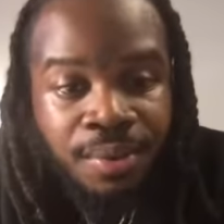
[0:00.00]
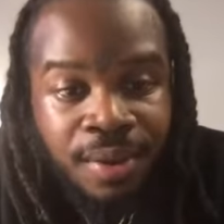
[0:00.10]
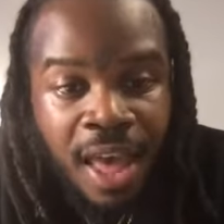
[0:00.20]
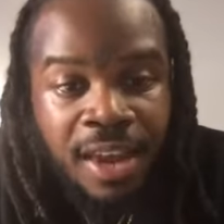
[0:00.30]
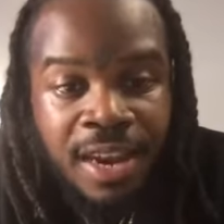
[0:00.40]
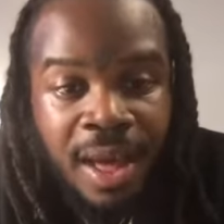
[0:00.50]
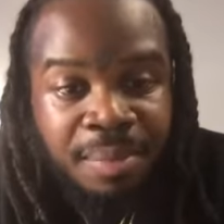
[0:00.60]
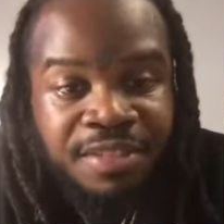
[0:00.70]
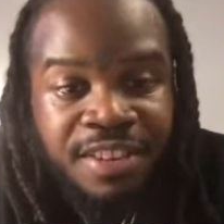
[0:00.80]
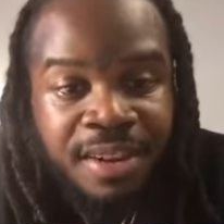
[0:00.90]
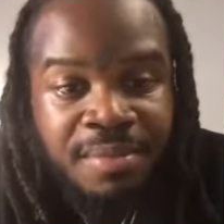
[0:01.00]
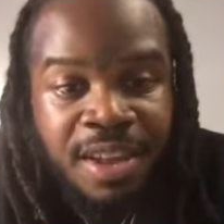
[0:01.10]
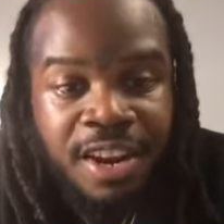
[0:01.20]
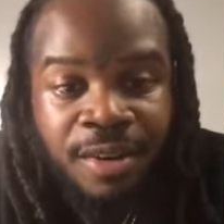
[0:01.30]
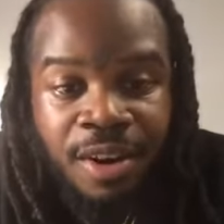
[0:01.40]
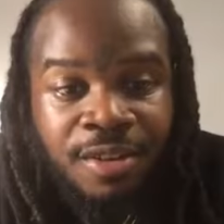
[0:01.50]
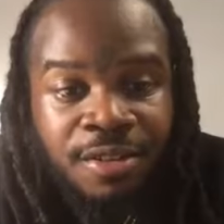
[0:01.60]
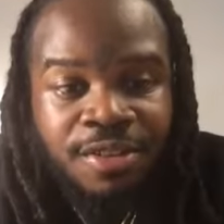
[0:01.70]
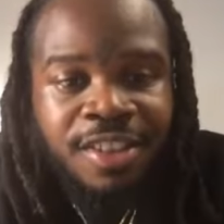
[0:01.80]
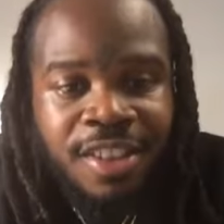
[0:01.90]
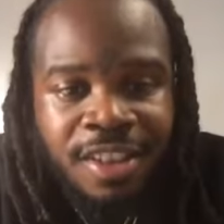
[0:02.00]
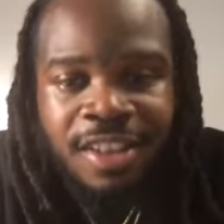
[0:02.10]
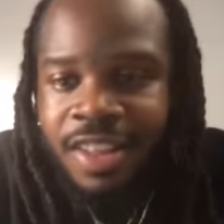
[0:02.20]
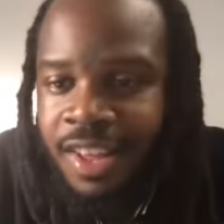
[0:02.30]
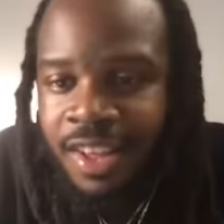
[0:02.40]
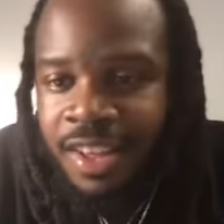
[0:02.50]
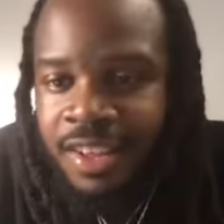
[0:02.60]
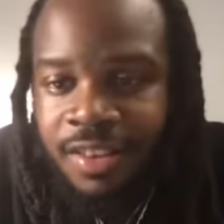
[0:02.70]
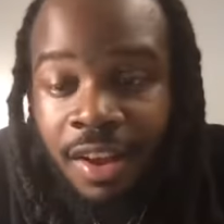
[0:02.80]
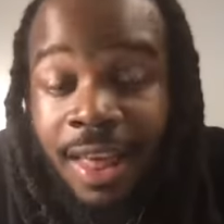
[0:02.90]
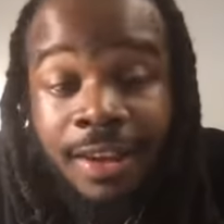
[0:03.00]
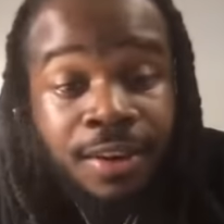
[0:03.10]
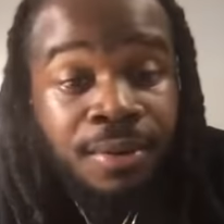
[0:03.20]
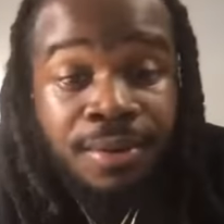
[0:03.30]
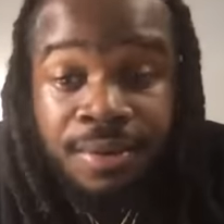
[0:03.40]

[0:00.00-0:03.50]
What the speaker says: 99% of men on earth. That's all I do.